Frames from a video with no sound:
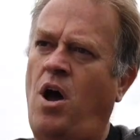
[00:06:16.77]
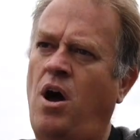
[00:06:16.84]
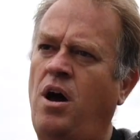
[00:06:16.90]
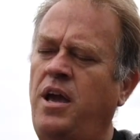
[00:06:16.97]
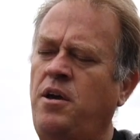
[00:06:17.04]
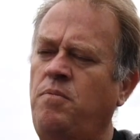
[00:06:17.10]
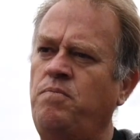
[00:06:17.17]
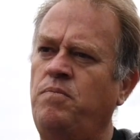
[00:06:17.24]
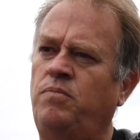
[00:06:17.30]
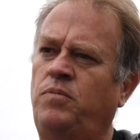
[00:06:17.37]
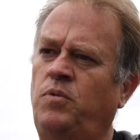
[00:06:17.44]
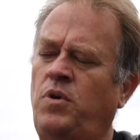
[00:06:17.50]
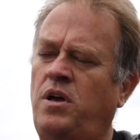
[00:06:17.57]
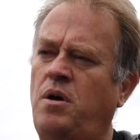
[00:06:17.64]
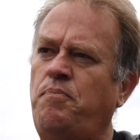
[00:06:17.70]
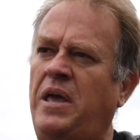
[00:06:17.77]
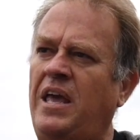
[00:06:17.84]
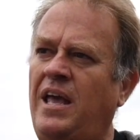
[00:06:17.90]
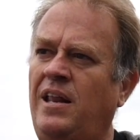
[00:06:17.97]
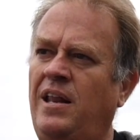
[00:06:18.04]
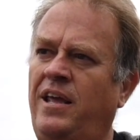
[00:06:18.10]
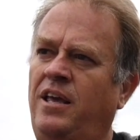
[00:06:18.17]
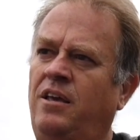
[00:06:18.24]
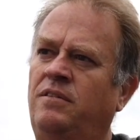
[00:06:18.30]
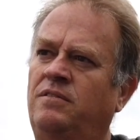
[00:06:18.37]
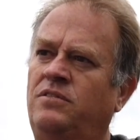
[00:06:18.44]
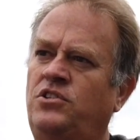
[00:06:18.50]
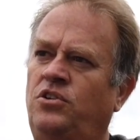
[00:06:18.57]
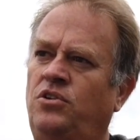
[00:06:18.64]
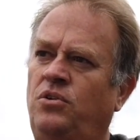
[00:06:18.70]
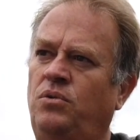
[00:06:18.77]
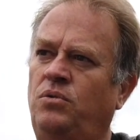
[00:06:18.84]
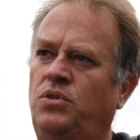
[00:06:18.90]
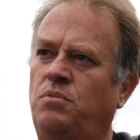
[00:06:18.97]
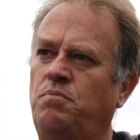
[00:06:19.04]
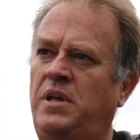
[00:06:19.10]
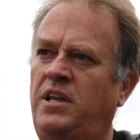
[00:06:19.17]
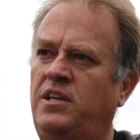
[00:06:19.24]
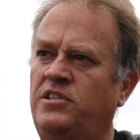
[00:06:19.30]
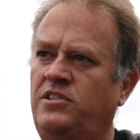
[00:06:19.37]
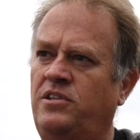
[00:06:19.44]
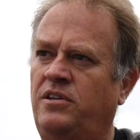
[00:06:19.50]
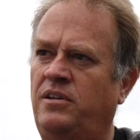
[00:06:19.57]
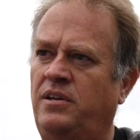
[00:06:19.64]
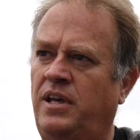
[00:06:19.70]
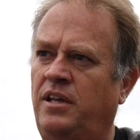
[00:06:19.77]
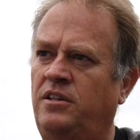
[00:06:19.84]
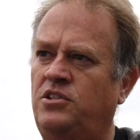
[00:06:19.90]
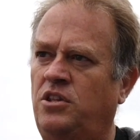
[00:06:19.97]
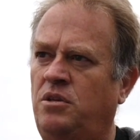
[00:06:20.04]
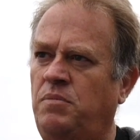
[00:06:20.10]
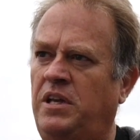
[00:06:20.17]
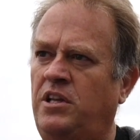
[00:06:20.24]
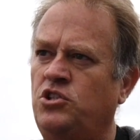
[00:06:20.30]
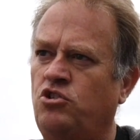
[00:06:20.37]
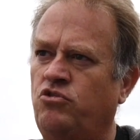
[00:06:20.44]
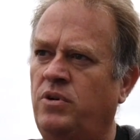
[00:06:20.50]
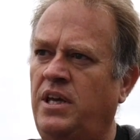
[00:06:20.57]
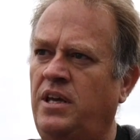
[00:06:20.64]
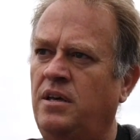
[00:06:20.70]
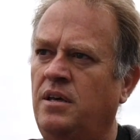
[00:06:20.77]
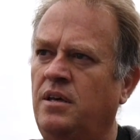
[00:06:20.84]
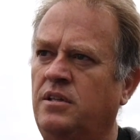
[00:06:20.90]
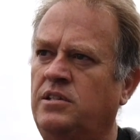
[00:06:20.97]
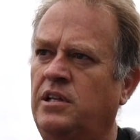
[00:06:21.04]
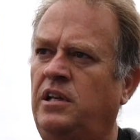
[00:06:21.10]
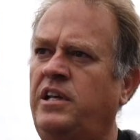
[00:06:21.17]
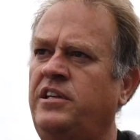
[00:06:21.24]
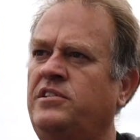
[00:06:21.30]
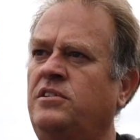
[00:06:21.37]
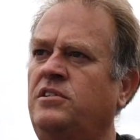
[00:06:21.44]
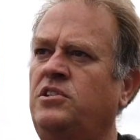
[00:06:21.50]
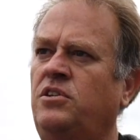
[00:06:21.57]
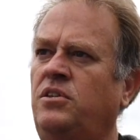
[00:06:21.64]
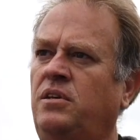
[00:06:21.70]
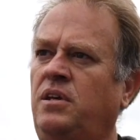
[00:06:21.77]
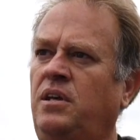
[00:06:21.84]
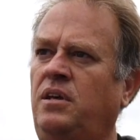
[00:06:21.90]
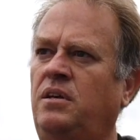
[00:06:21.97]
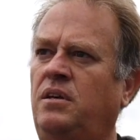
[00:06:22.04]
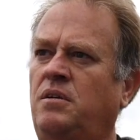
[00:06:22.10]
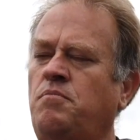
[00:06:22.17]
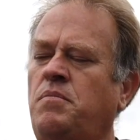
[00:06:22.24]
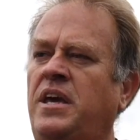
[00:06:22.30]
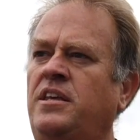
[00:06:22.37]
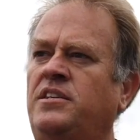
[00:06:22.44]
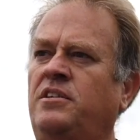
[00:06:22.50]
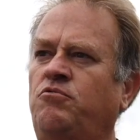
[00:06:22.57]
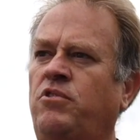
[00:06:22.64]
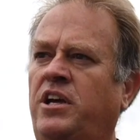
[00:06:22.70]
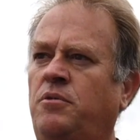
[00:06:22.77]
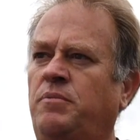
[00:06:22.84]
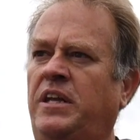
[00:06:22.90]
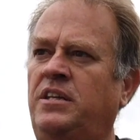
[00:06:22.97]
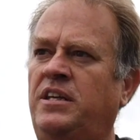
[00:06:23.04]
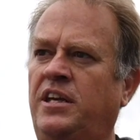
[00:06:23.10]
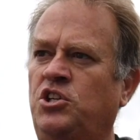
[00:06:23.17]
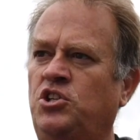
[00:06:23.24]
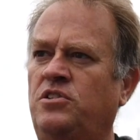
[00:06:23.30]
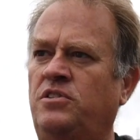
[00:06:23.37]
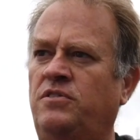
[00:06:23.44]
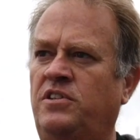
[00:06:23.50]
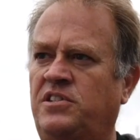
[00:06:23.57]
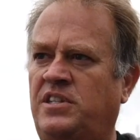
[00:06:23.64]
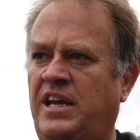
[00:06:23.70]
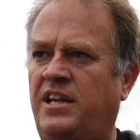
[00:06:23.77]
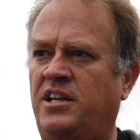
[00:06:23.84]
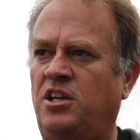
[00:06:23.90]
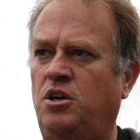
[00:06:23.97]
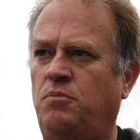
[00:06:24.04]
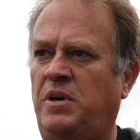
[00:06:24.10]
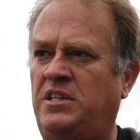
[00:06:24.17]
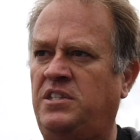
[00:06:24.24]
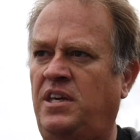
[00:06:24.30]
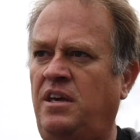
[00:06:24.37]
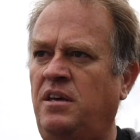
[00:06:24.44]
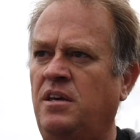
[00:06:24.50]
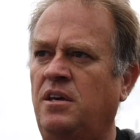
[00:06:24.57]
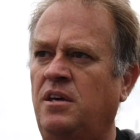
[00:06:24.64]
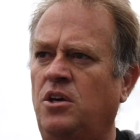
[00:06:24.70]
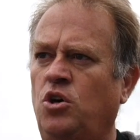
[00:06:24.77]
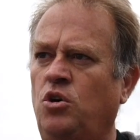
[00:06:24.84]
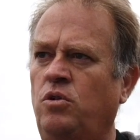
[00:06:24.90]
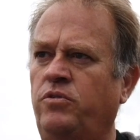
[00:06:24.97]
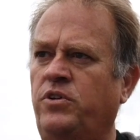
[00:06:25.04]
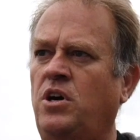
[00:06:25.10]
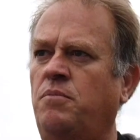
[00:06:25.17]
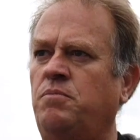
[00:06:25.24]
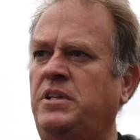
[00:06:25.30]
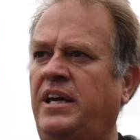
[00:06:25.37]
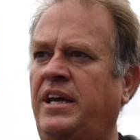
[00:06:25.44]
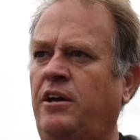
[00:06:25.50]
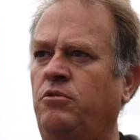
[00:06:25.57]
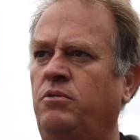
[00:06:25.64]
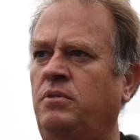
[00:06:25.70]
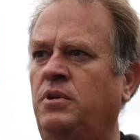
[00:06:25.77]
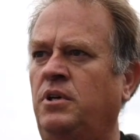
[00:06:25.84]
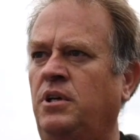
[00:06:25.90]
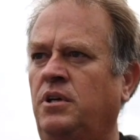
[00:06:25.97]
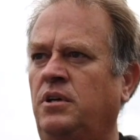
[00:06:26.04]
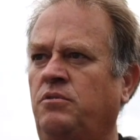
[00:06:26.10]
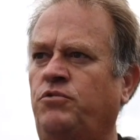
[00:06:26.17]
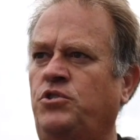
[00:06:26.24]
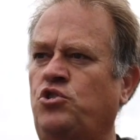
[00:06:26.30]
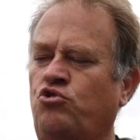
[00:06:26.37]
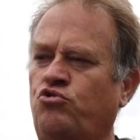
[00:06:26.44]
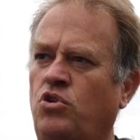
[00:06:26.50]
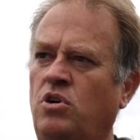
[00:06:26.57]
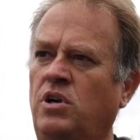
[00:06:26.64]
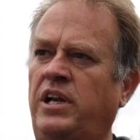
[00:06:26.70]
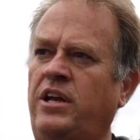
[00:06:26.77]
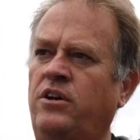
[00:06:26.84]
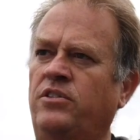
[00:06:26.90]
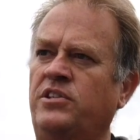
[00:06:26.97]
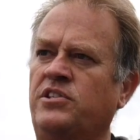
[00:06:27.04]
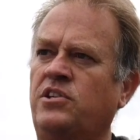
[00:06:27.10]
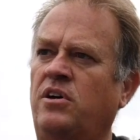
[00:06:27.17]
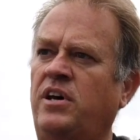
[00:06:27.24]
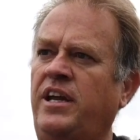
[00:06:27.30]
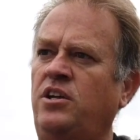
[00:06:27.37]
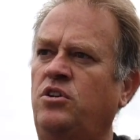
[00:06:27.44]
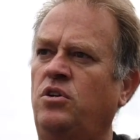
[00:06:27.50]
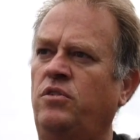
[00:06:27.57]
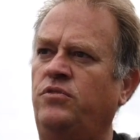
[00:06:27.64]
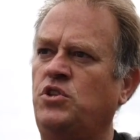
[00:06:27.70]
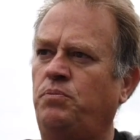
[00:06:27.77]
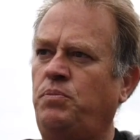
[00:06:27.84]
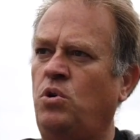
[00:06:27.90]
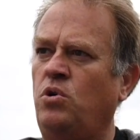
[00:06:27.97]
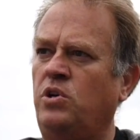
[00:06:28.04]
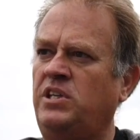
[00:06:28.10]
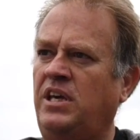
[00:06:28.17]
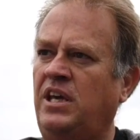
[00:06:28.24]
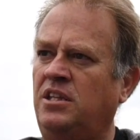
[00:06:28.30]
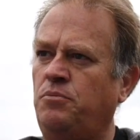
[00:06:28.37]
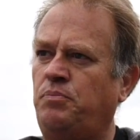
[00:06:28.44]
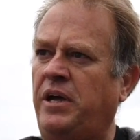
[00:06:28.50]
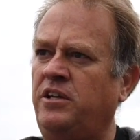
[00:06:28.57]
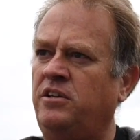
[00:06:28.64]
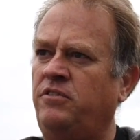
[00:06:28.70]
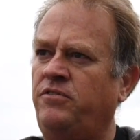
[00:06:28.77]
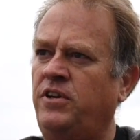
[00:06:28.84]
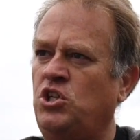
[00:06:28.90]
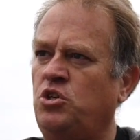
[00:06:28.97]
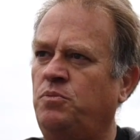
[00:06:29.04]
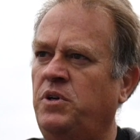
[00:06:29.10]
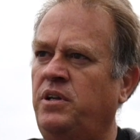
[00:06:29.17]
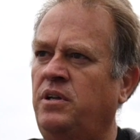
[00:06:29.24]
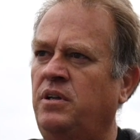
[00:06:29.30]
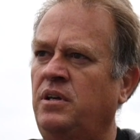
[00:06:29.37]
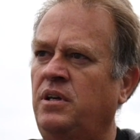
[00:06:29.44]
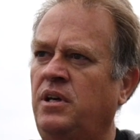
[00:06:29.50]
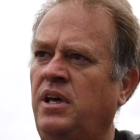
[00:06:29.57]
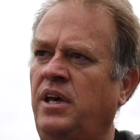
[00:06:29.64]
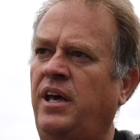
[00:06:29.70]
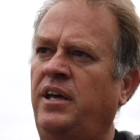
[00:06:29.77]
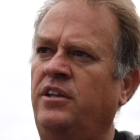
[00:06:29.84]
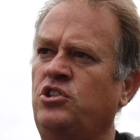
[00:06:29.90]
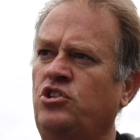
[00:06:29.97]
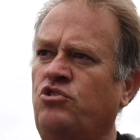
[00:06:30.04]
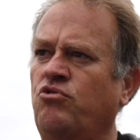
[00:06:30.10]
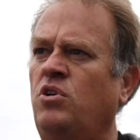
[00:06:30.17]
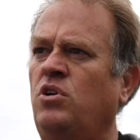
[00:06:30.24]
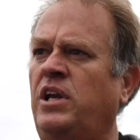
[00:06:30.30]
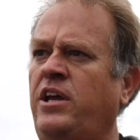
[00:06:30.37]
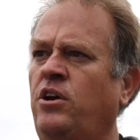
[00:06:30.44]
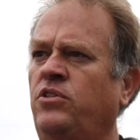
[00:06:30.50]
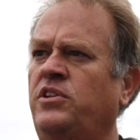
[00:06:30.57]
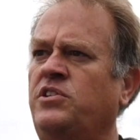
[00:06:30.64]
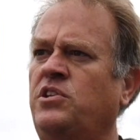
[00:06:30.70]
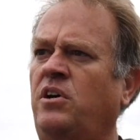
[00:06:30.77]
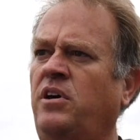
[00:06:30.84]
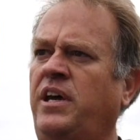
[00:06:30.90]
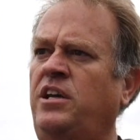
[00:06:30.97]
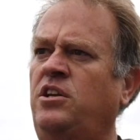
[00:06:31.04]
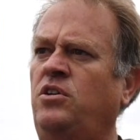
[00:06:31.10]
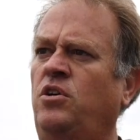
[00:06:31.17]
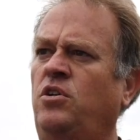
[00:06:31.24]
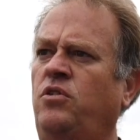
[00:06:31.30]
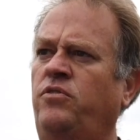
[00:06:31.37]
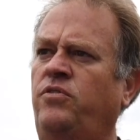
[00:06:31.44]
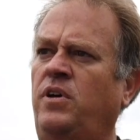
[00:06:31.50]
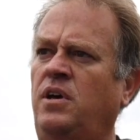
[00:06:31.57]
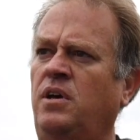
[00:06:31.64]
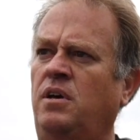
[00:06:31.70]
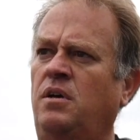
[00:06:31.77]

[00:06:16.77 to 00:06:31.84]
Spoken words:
I'm appealing to the minister and to the ministry to listen to the amazing recommendations of the standing committee, who have come down strongly on the side of supporting independent fishermen and strongly on the side of